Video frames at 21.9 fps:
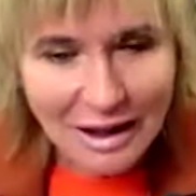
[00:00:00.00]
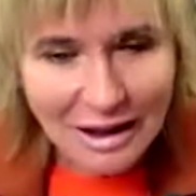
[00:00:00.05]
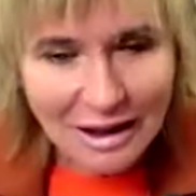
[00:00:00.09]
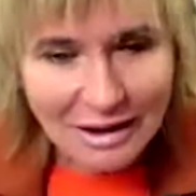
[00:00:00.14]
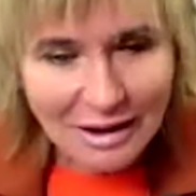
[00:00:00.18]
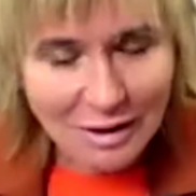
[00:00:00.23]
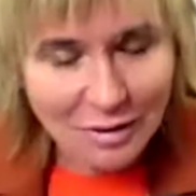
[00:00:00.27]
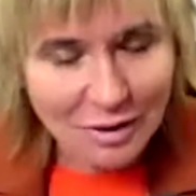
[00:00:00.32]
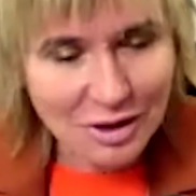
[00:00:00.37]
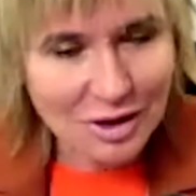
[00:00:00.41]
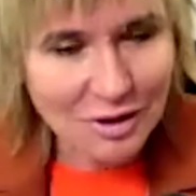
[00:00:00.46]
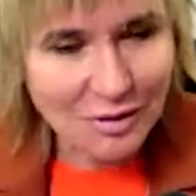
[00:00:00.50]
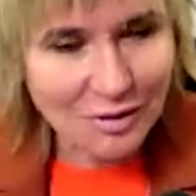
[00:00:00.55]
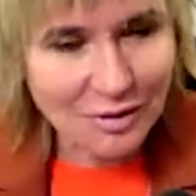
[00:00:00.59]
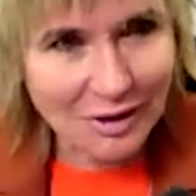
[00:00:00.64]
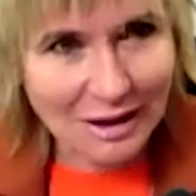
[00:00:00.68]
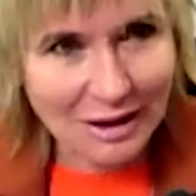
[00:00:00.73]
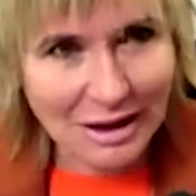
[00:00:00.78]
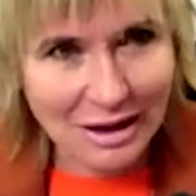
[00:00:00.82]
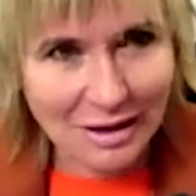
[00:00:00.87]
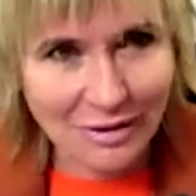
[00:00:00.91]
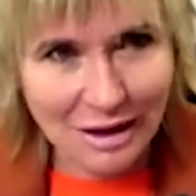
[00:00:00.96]
There was a
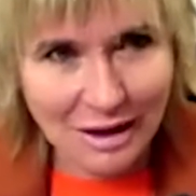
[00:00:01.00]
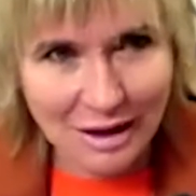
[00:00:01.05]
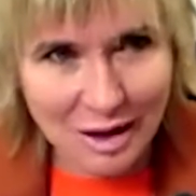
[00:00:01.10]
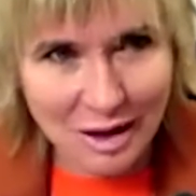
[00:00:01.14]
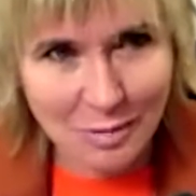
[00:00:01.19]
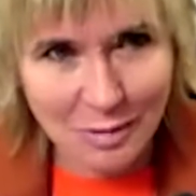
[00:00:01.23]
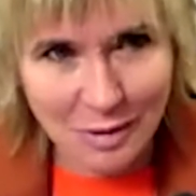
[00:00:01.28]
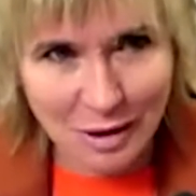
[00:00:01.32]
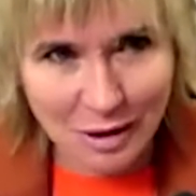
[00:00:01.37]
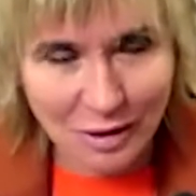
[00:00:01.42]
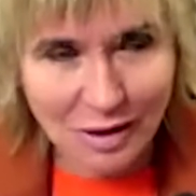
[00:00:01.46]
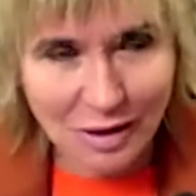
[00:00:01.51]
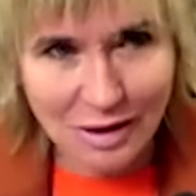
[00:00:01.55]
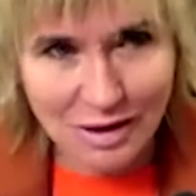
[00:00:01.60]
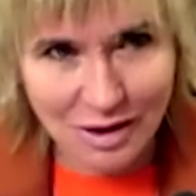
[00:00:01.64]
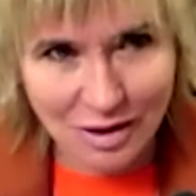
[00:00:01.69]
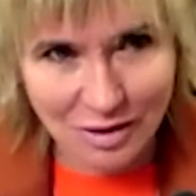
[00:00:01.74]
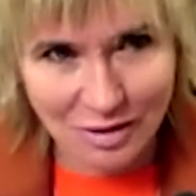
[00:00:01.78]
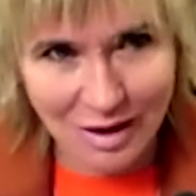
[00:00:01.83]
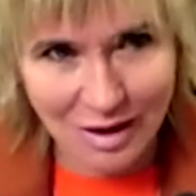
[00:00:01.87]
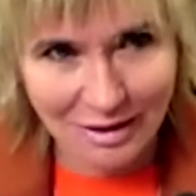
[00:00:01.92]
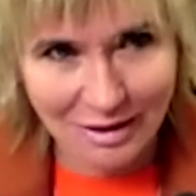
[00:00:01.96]
feeling of an experience
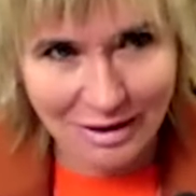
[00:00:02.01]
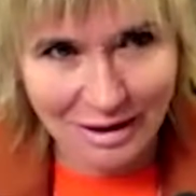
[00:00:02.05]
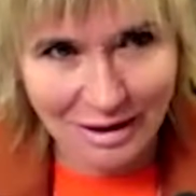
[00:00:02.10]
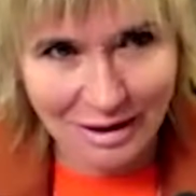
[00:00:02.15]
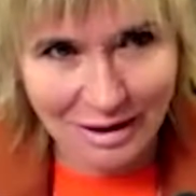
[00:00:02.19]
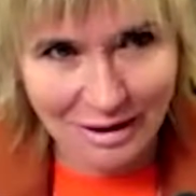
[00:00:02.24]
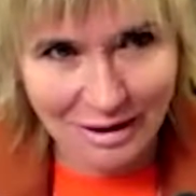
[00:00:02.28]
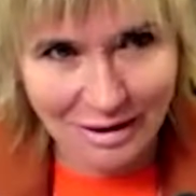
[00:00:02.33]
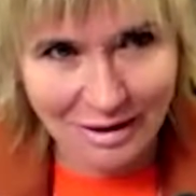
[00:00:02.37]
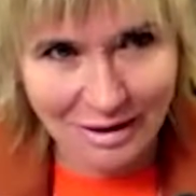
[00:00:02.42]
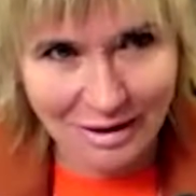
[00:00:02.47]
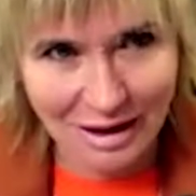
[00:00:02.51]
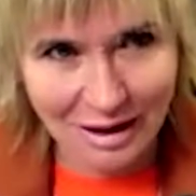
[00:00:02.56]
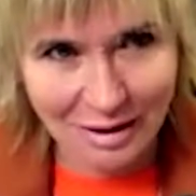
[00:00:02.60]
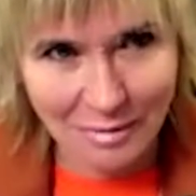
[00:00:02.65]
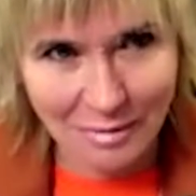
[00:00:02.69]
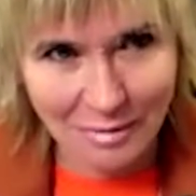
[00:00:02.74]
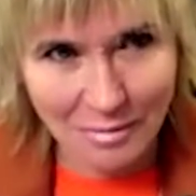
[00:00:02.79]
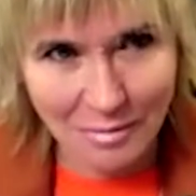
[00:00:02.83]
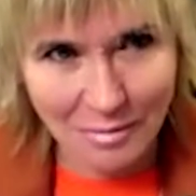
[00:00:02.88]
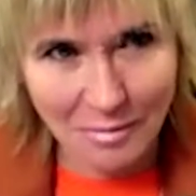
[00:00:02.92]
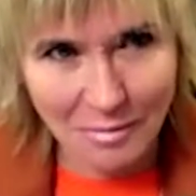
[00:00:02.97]
around it, that it
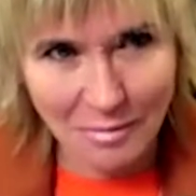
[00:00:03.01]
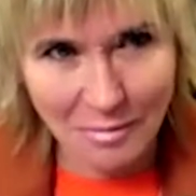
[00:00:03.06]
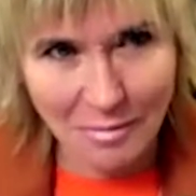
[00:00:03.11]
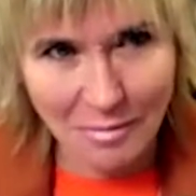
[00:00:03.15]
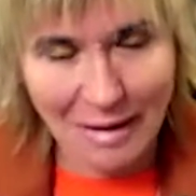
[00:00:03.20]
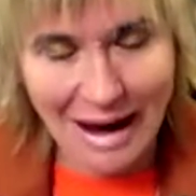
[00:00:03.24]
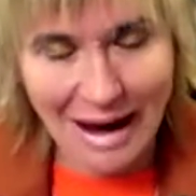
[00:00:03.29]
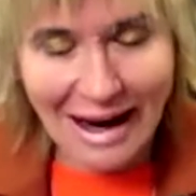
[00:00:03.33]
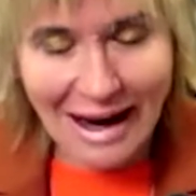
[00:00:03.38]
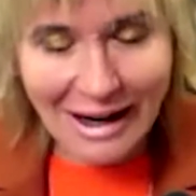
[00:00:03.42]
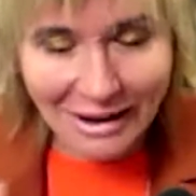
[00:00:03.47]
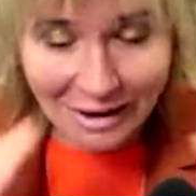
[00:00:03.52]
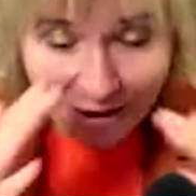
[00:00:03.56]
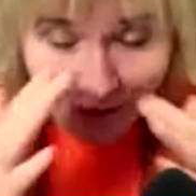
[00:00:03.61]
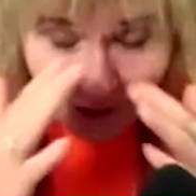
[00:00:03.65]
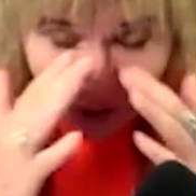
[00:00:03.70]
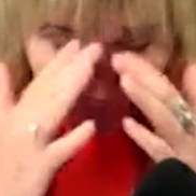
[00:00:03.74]
mattered. I'm